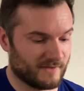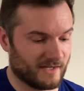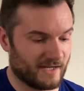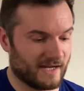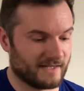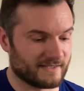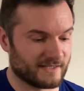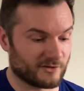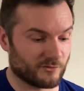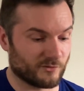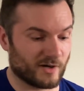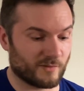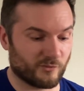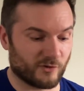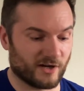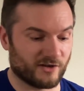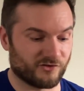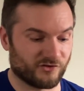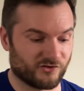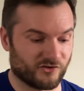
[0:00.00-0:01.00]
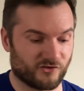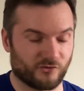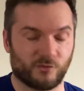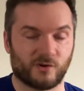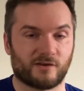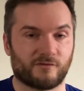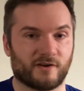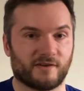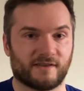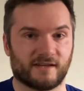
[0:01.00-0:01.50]
and then the rep range is just
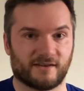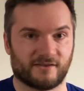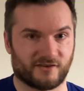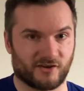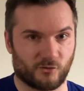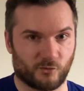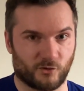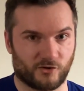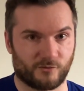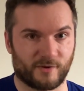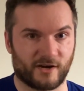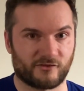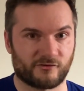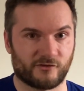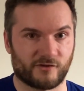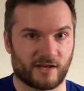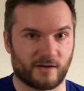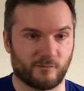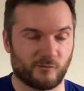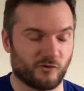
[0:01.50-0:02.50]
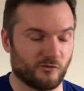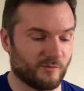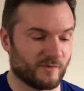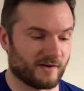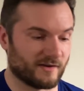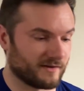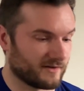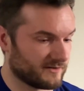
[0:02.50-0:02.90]
whatever I think is going to work best for that movement.